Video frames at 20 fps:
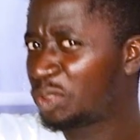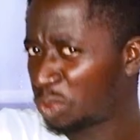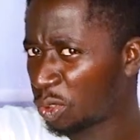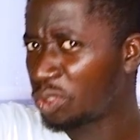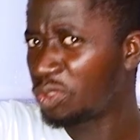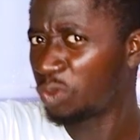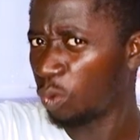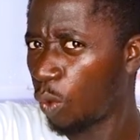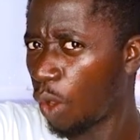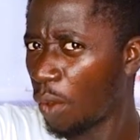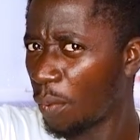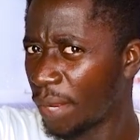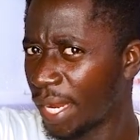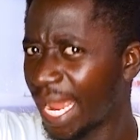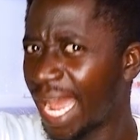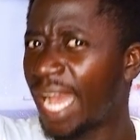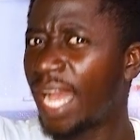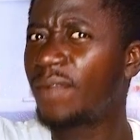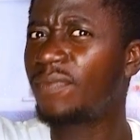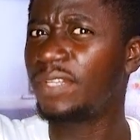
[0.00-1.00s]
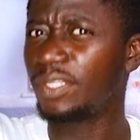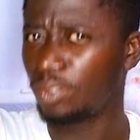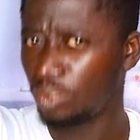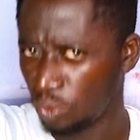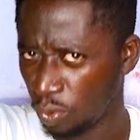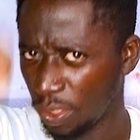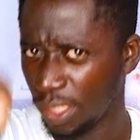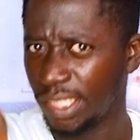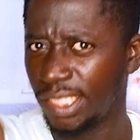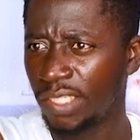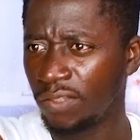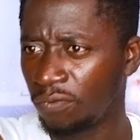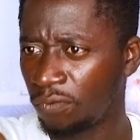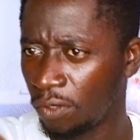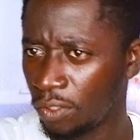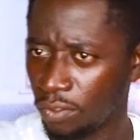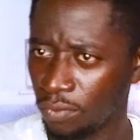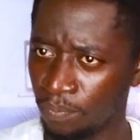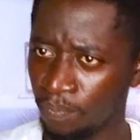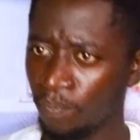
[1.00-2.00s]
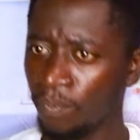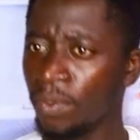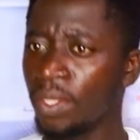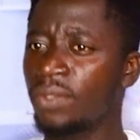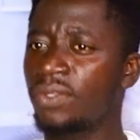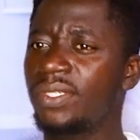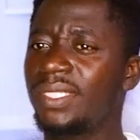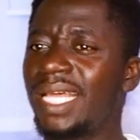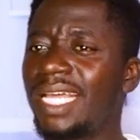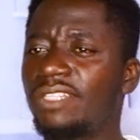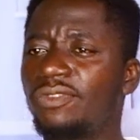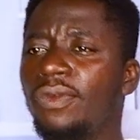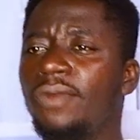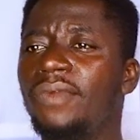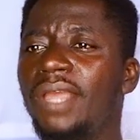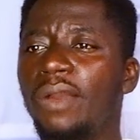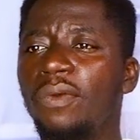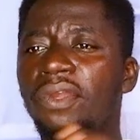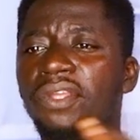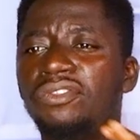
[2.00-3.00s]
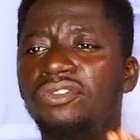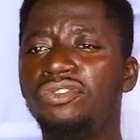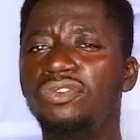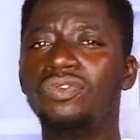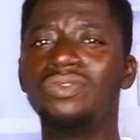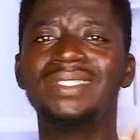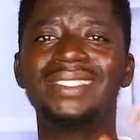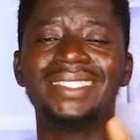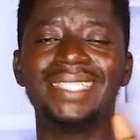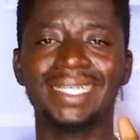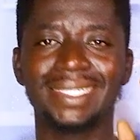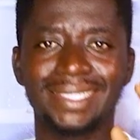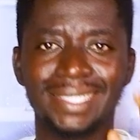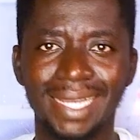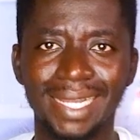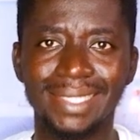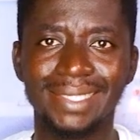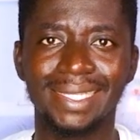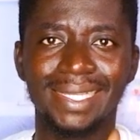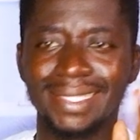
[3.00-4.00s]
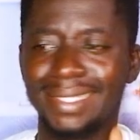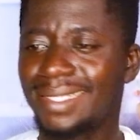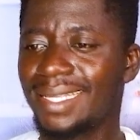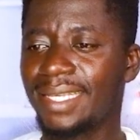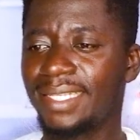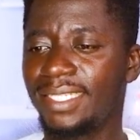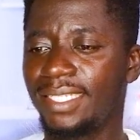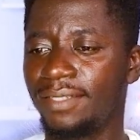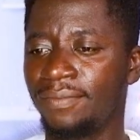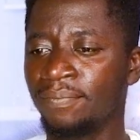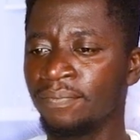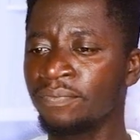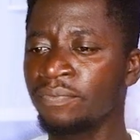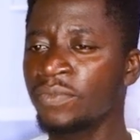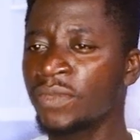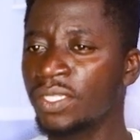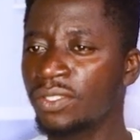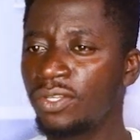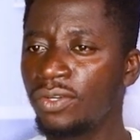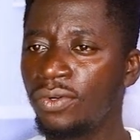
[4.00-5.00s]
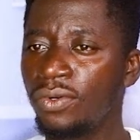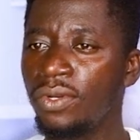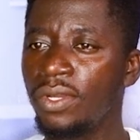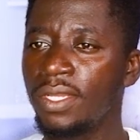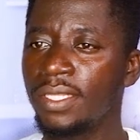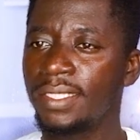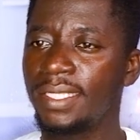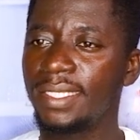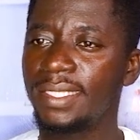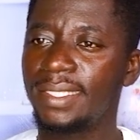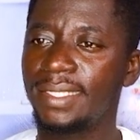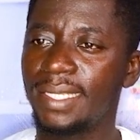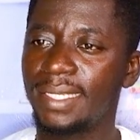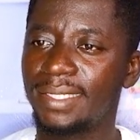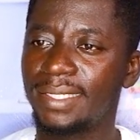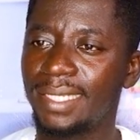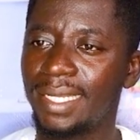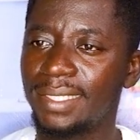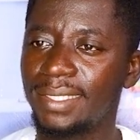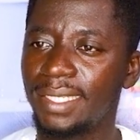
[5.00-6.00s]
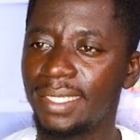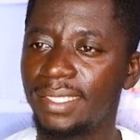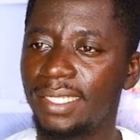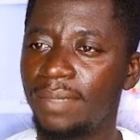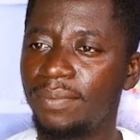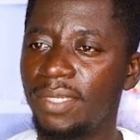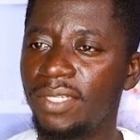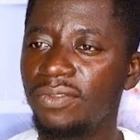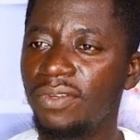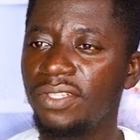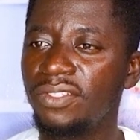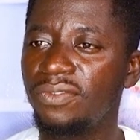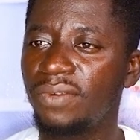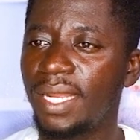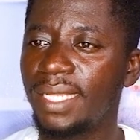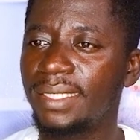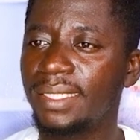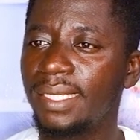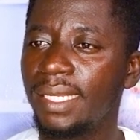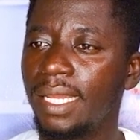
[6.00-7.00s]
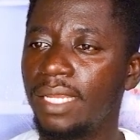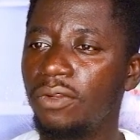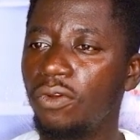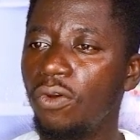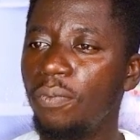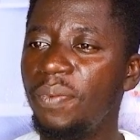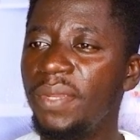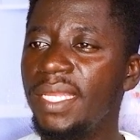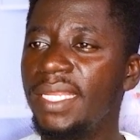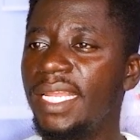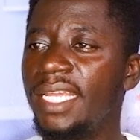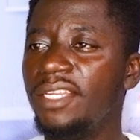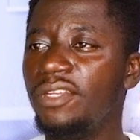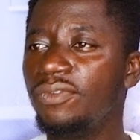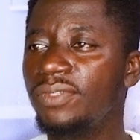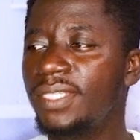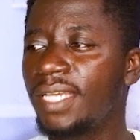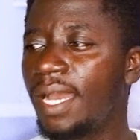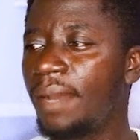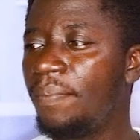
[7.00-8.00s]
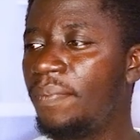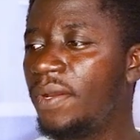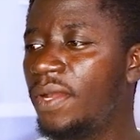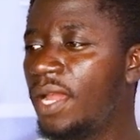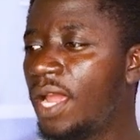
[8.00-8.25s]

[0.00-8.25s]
Don't worry, I have a solution for you. So that's where we are going to use the chat section. So this is a chat section. I'm just going to right click and open in a new tab.